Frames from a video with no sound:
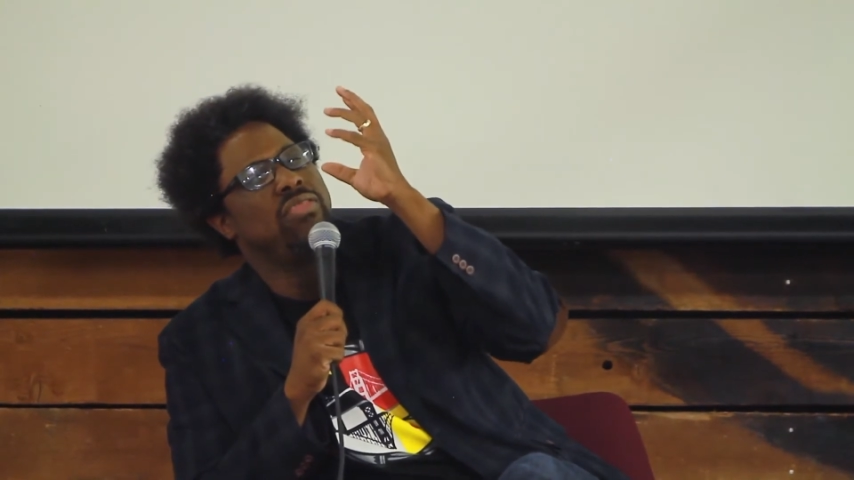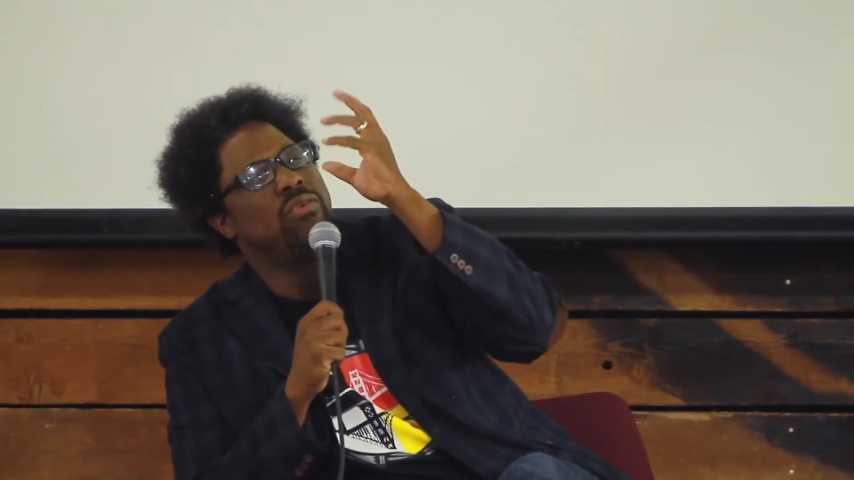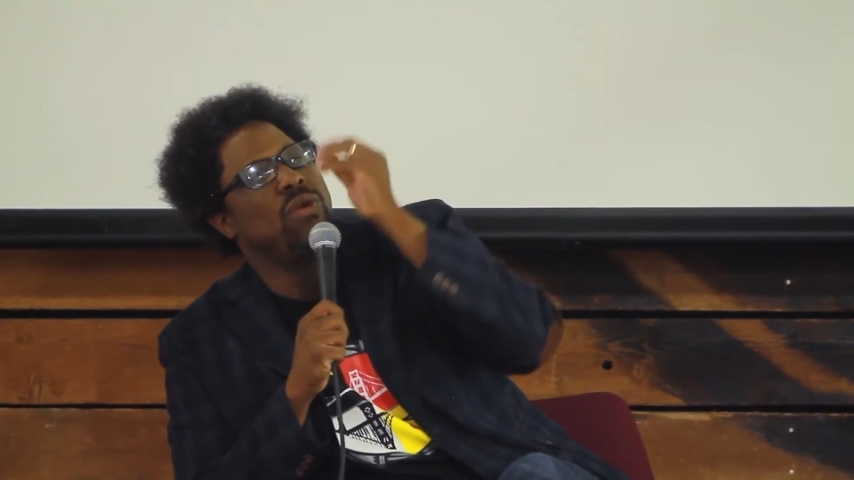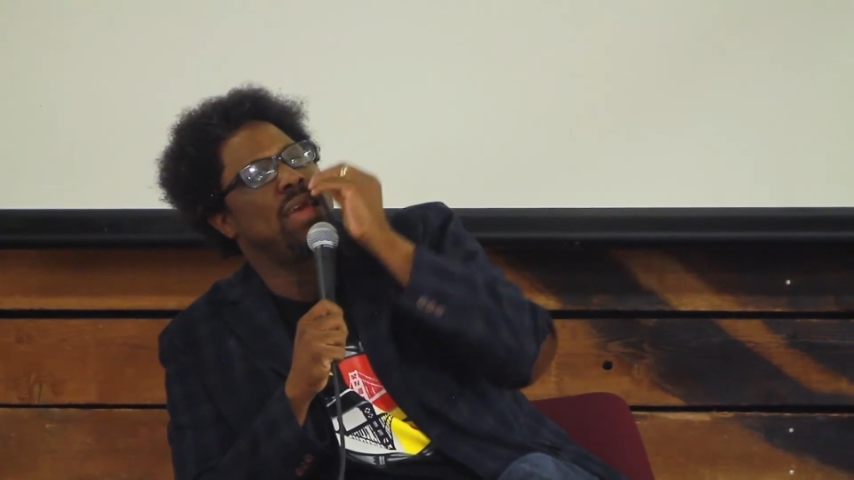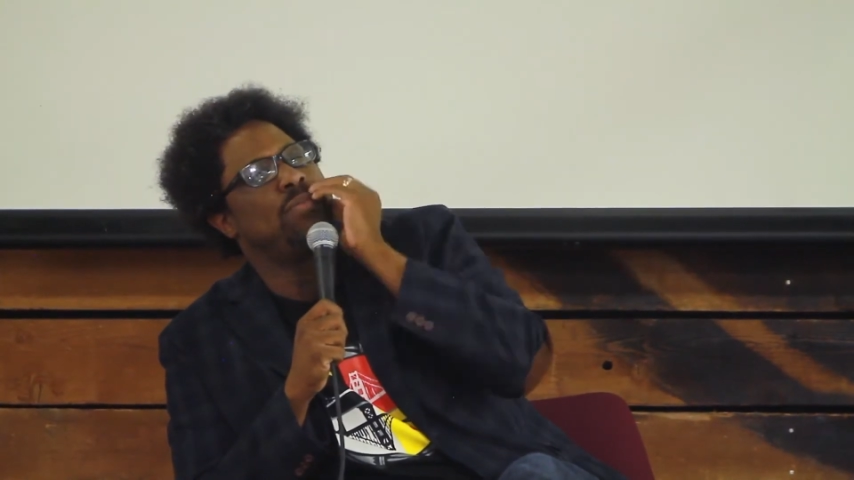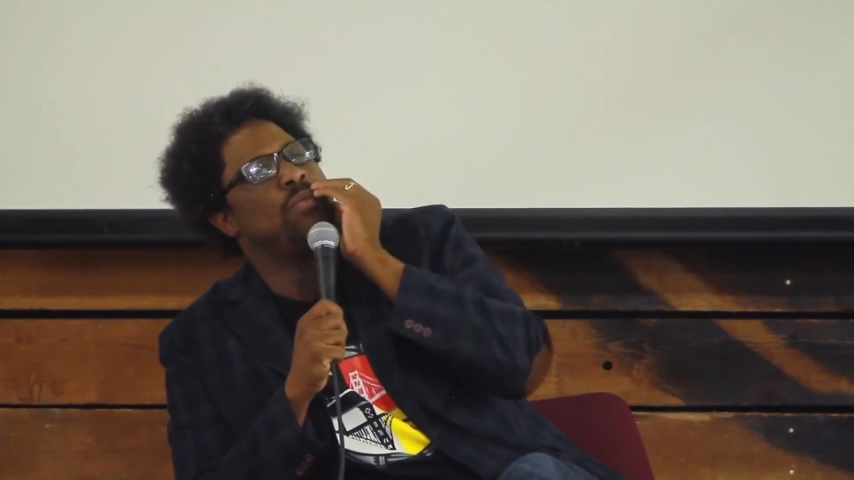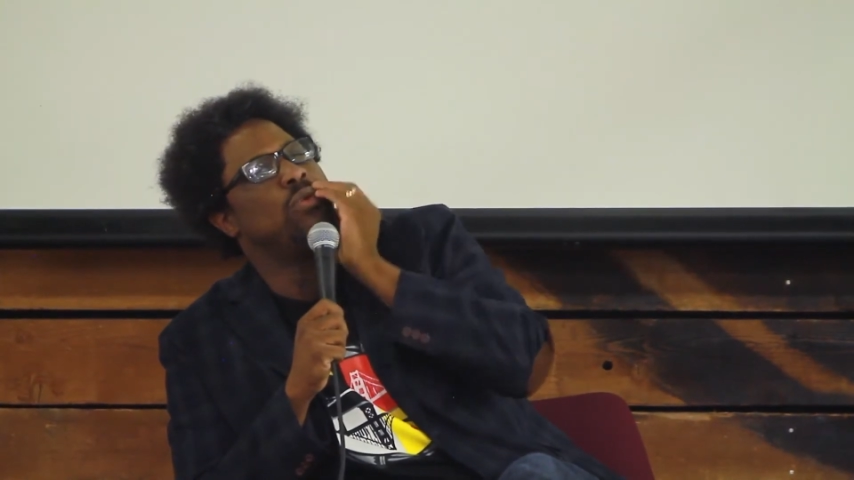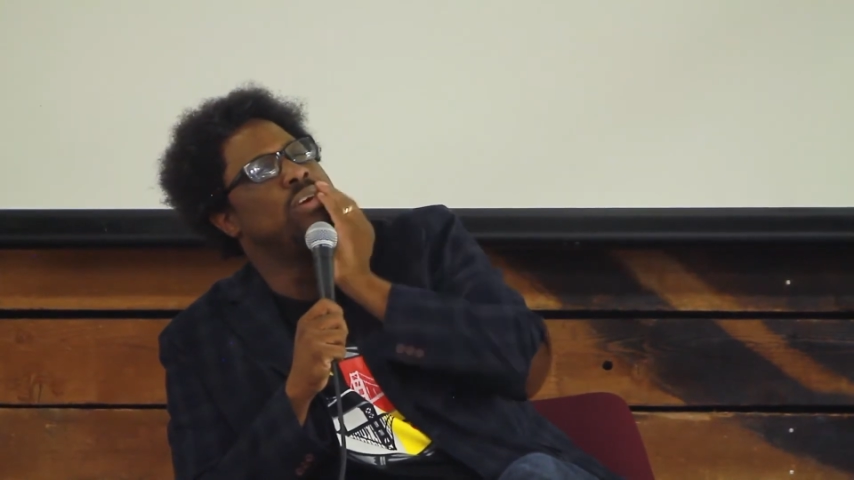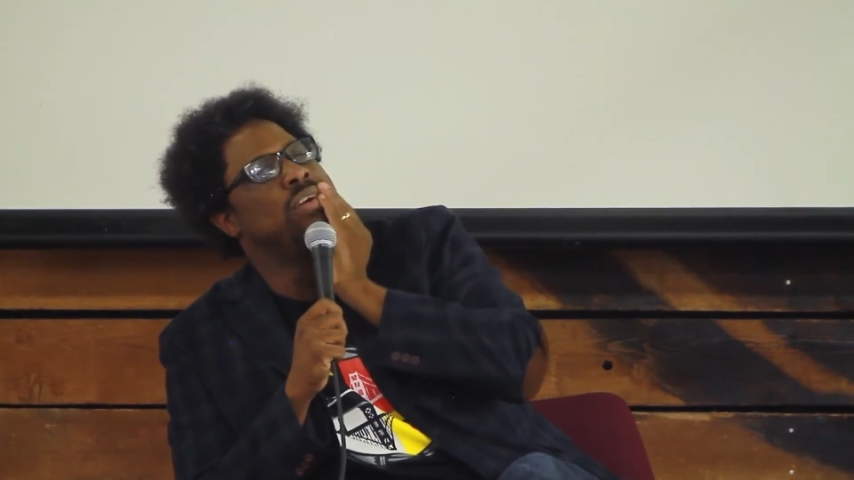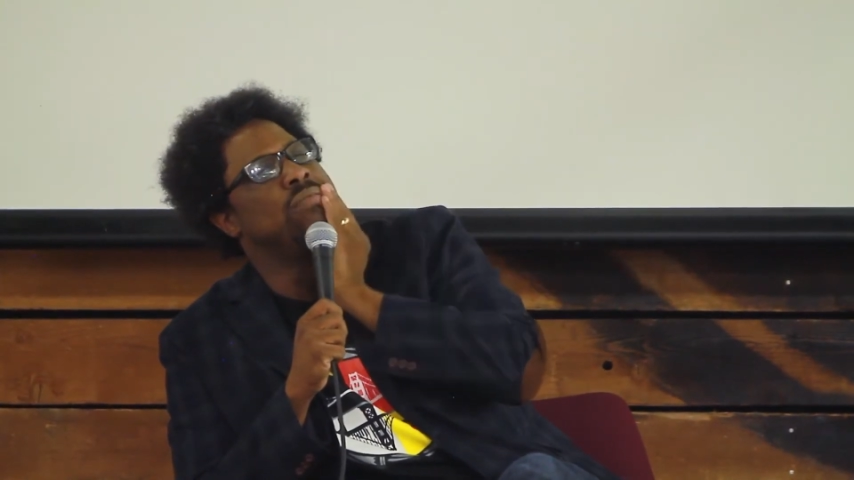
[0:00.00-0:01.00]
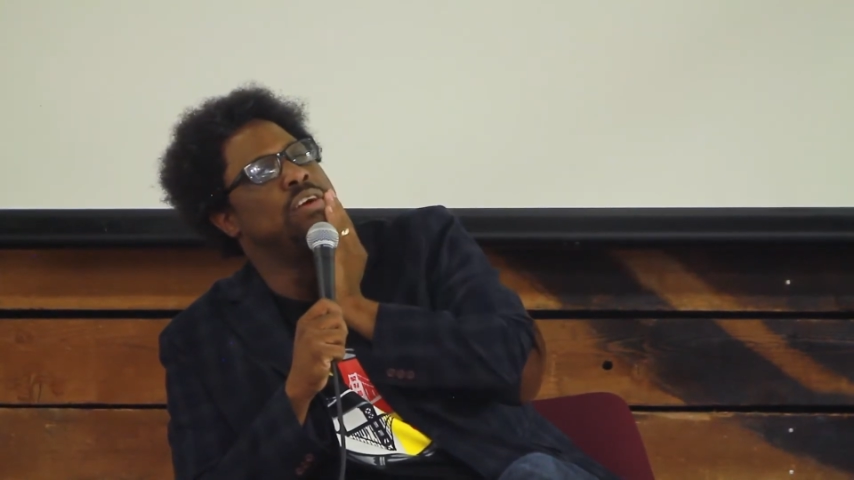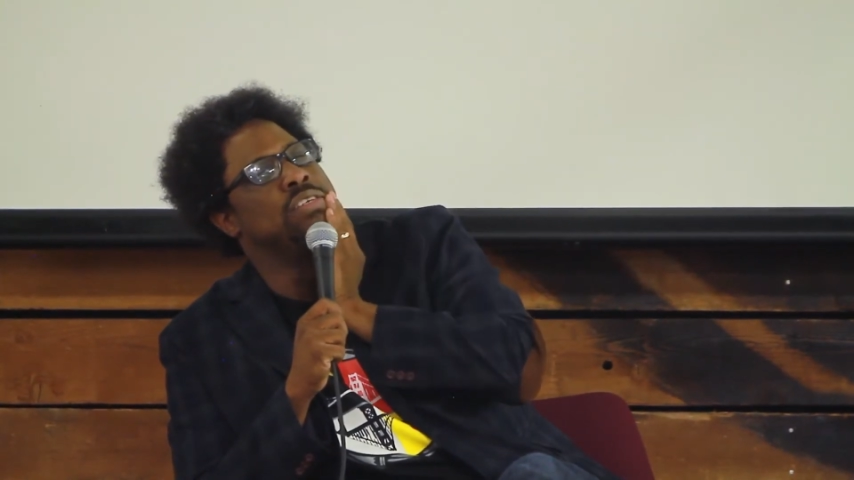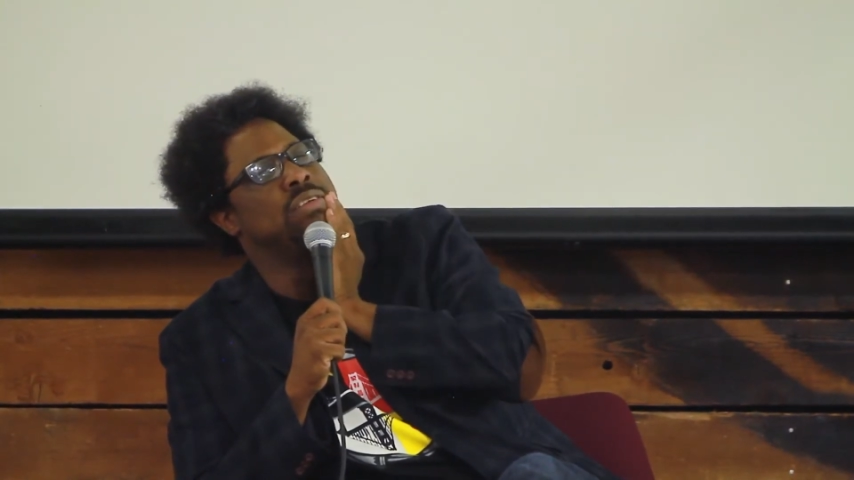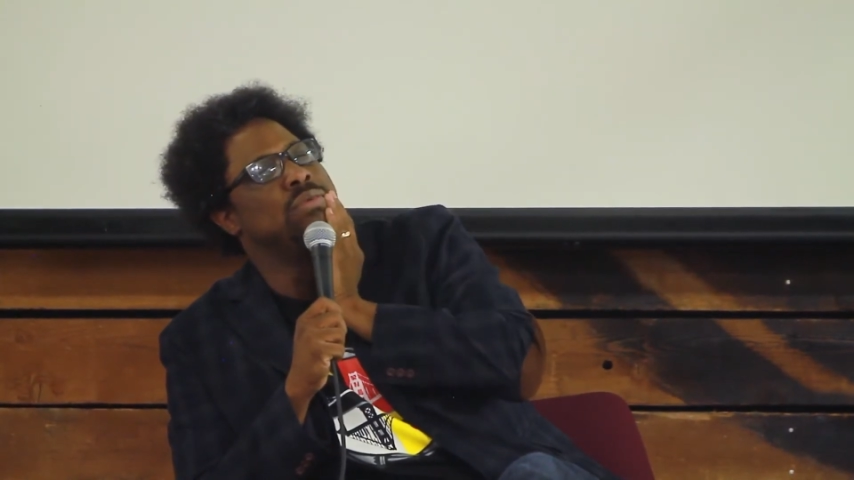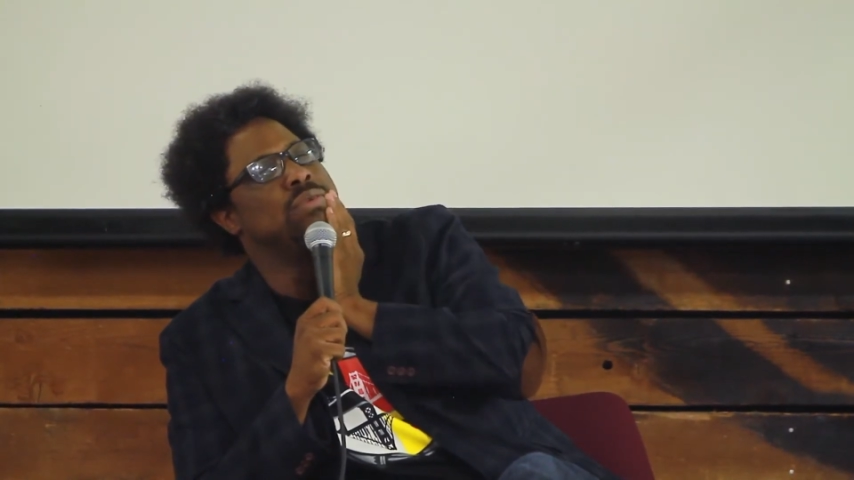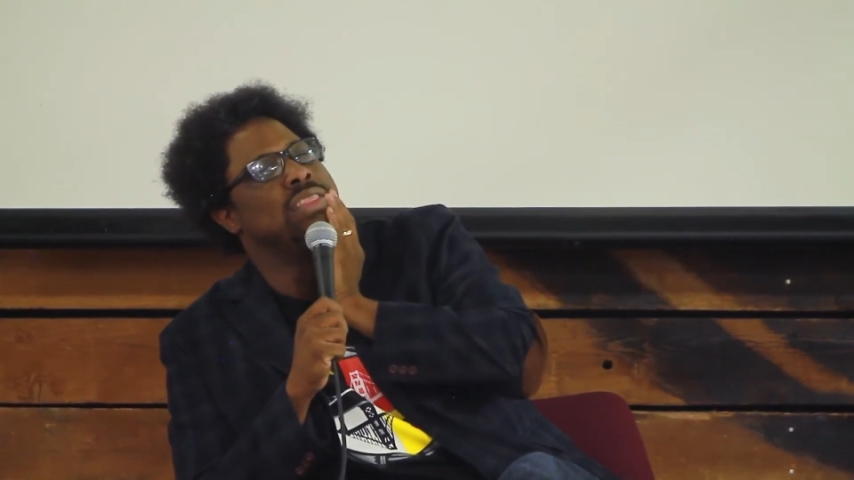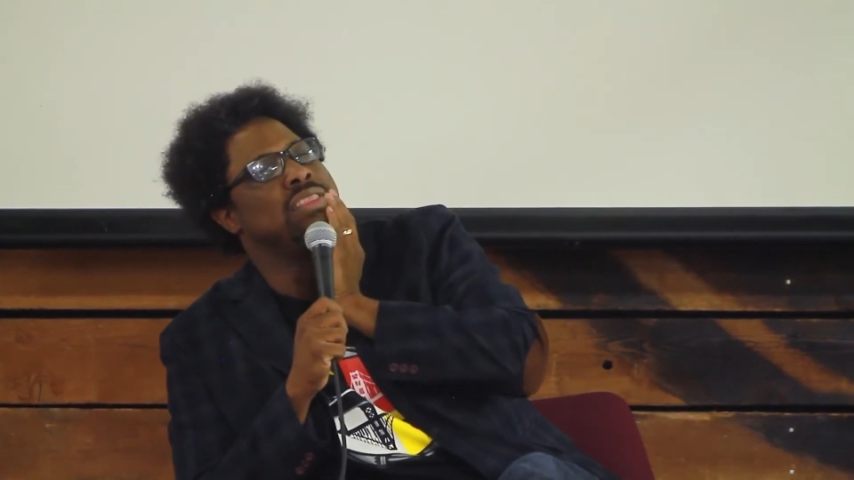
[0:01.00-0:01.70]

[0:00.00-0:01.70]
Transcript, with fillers: the white people who are conversant with